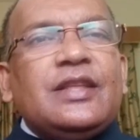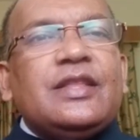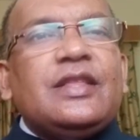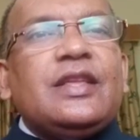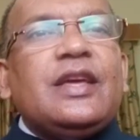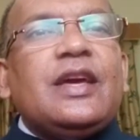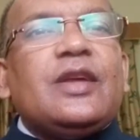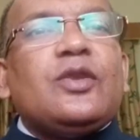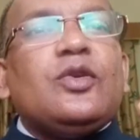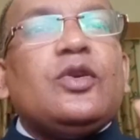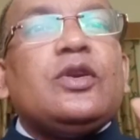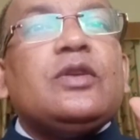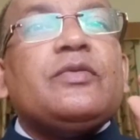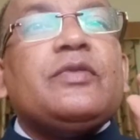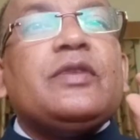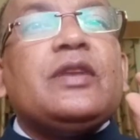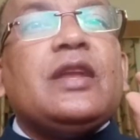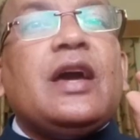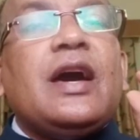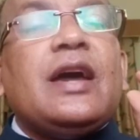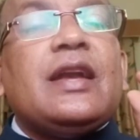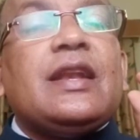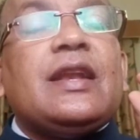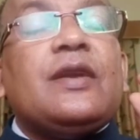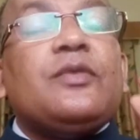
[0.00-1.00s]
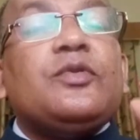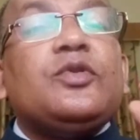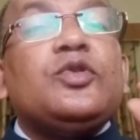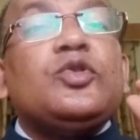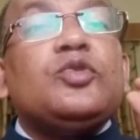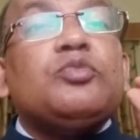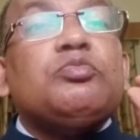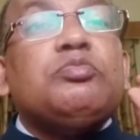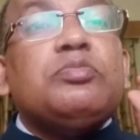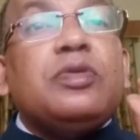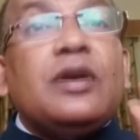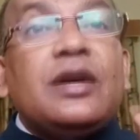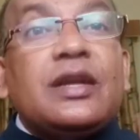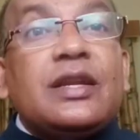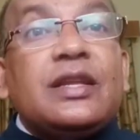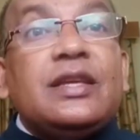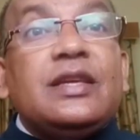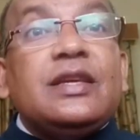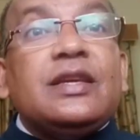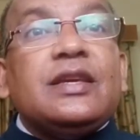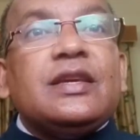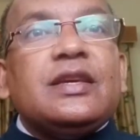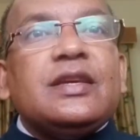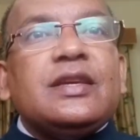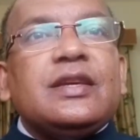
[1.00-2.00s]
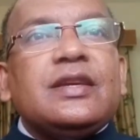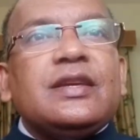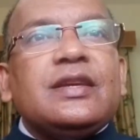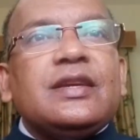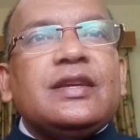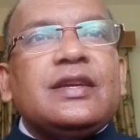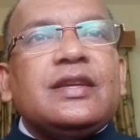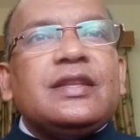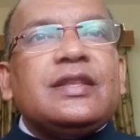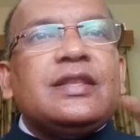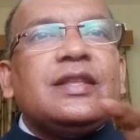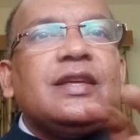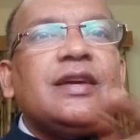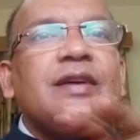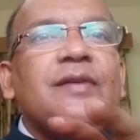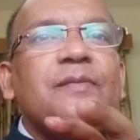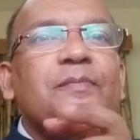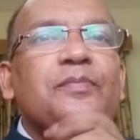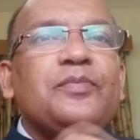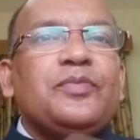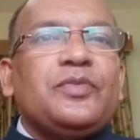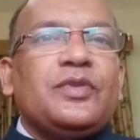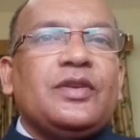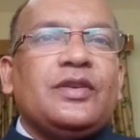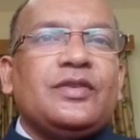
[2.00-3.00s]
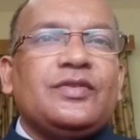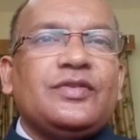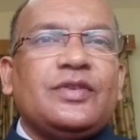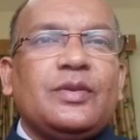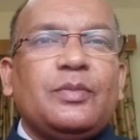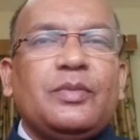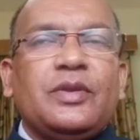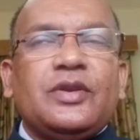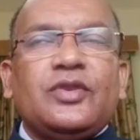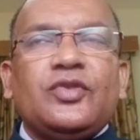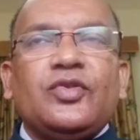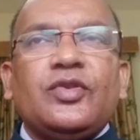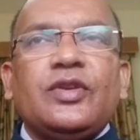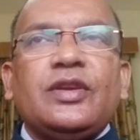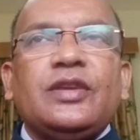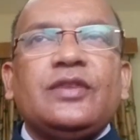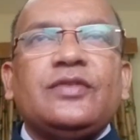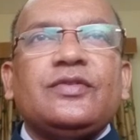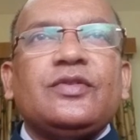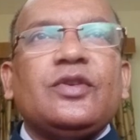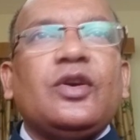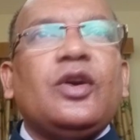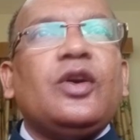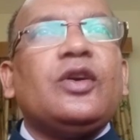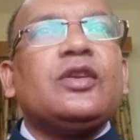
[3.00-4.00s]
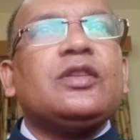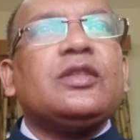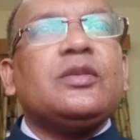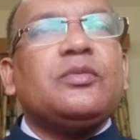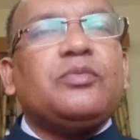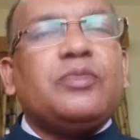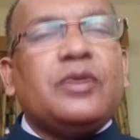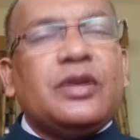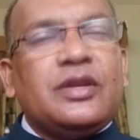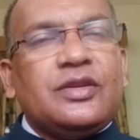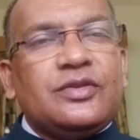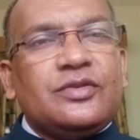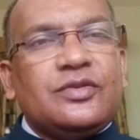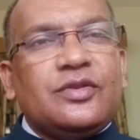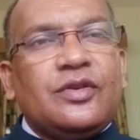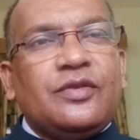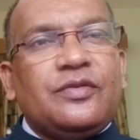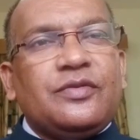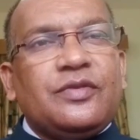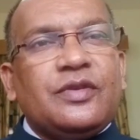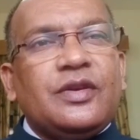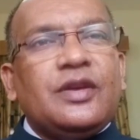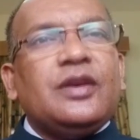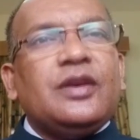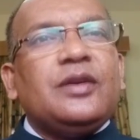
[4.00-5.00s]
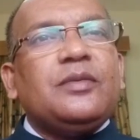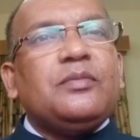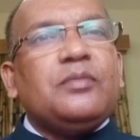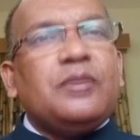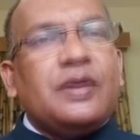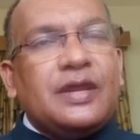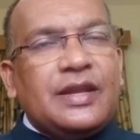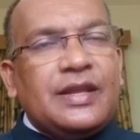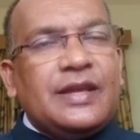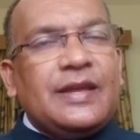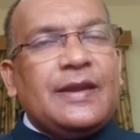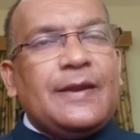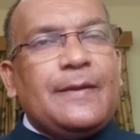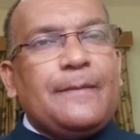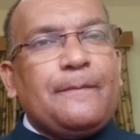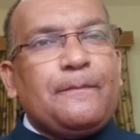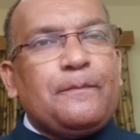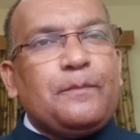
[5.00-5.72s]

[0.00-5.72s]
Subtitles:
they are not even allowed to bury in the cemeteries or the place of burial.